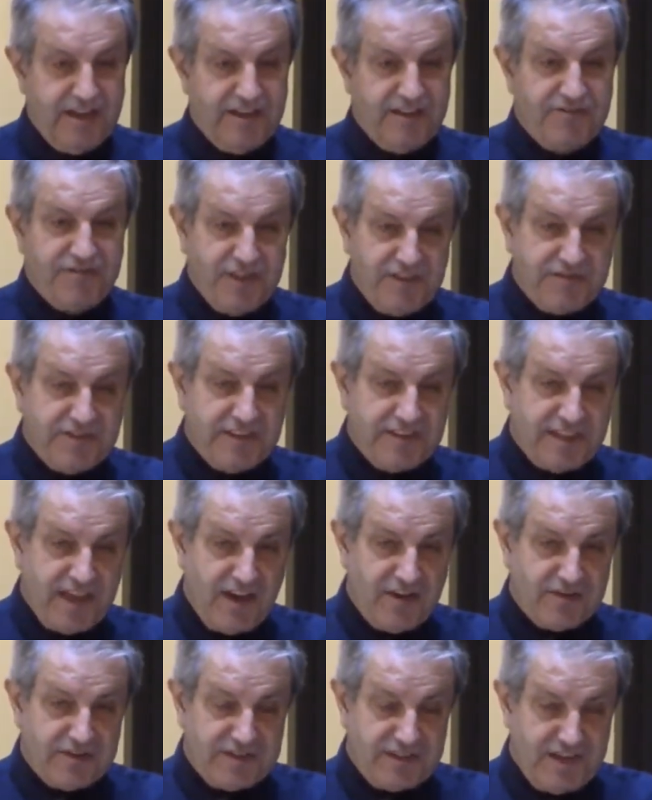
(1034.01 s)
And
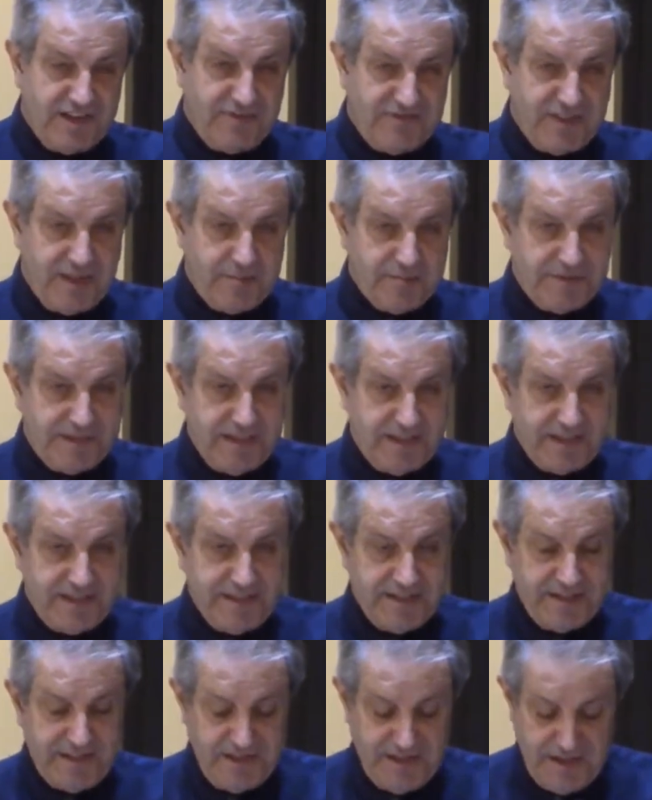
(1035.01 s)
50,000 of them
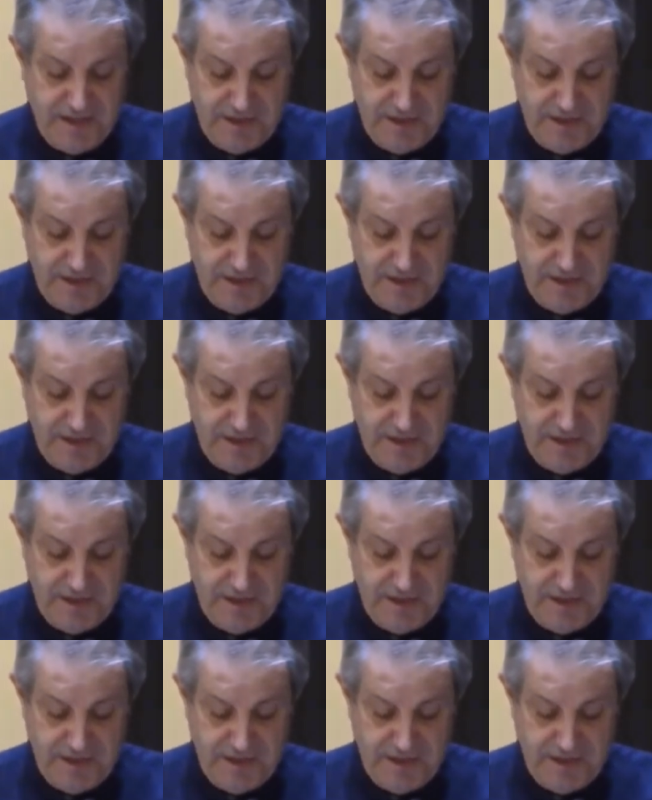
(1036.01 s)
did,